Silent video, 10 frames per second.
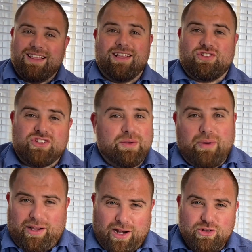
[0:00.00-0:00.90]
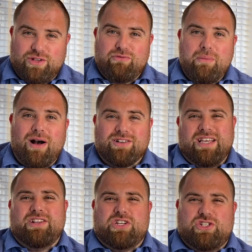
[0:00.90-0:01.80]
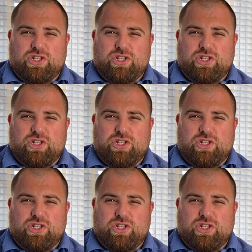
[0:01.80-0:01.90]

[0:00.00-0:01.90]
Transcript: I was just in my closing remarks then, just,